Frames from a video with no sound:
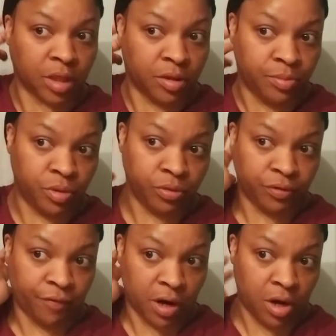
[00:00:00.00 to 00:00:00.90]
mousse
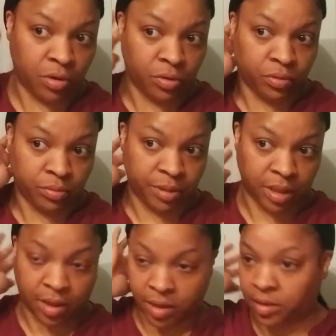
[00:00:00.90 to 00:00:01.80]
for hold,
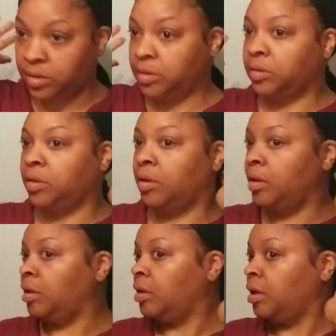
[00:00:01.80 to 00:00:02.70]
because
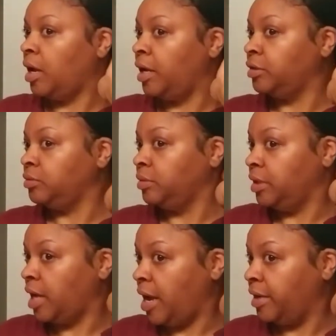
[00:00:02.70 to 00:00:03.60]
I do
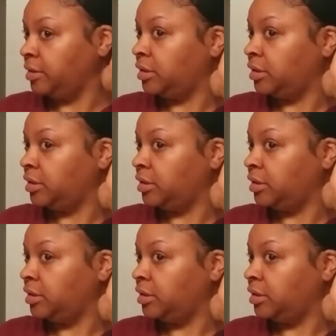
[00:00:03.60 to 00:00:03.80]
not